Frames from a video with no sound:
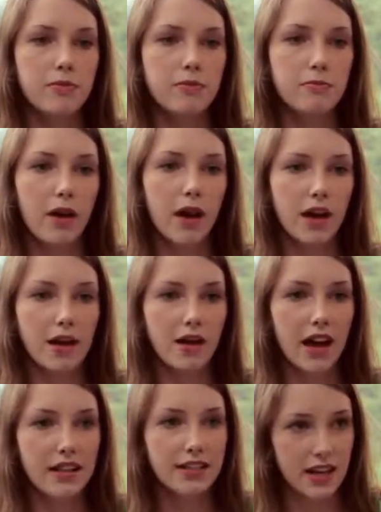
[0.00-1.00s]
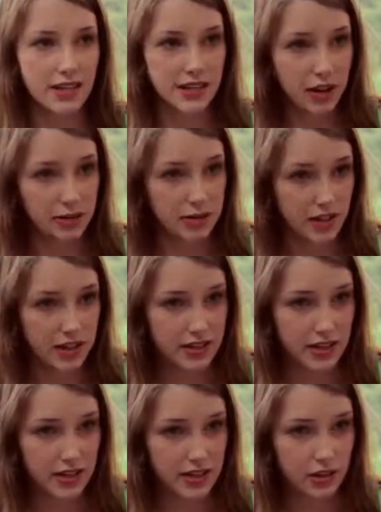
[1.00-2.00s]
my essays that I was going to
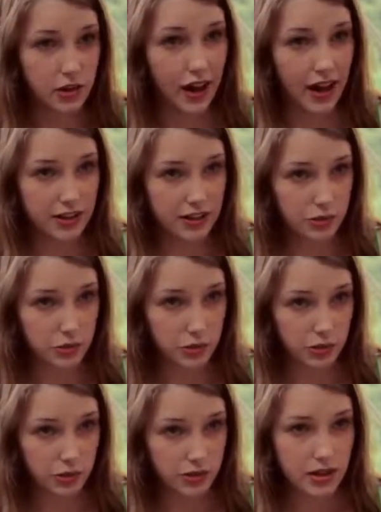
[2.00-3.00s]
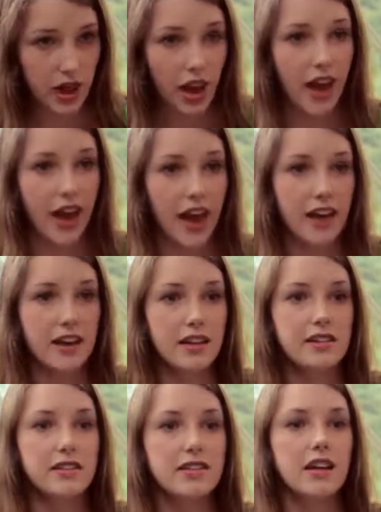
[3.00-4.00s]
send to grad schools,
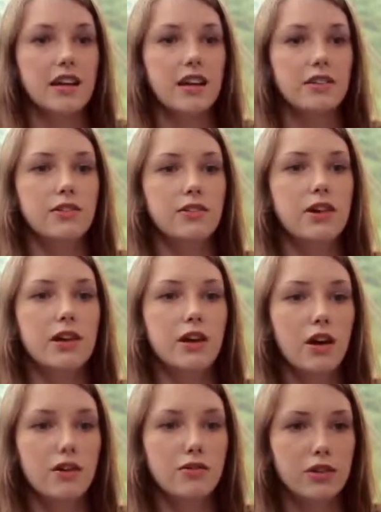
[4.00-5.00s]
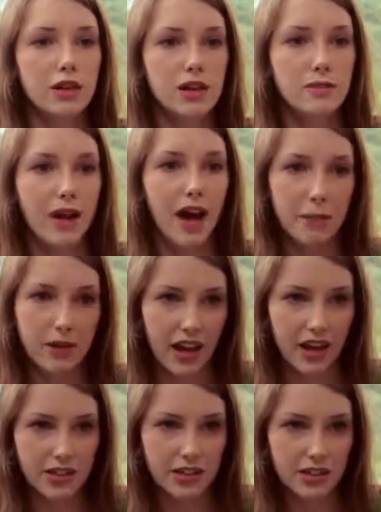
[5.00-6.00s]
and in looking over my
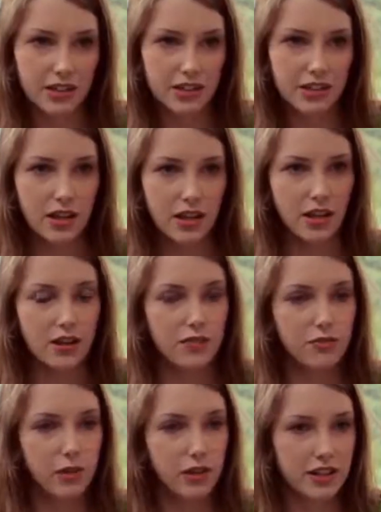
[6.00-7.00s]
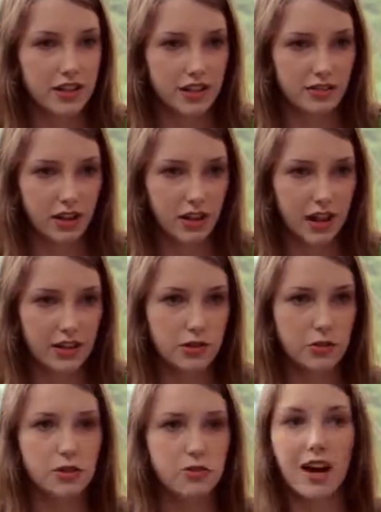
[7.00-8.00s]
applications for these different grad
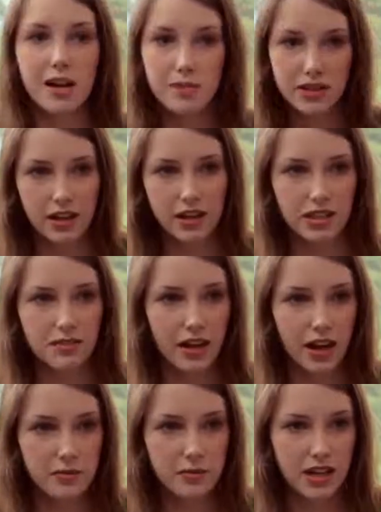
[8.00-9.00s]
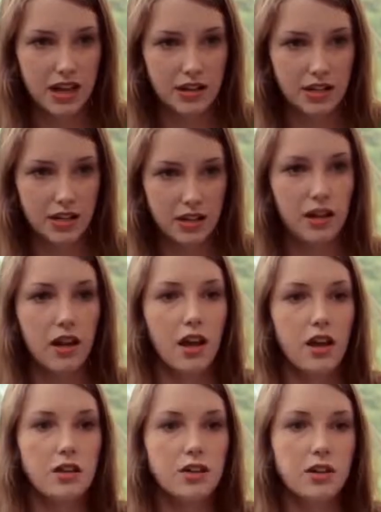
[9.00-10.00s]
schools, writing me letters of recommendation.
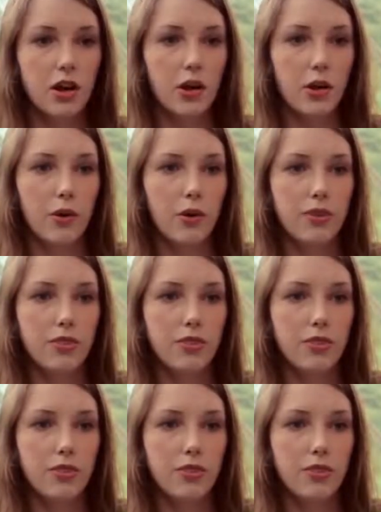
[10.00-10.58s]
So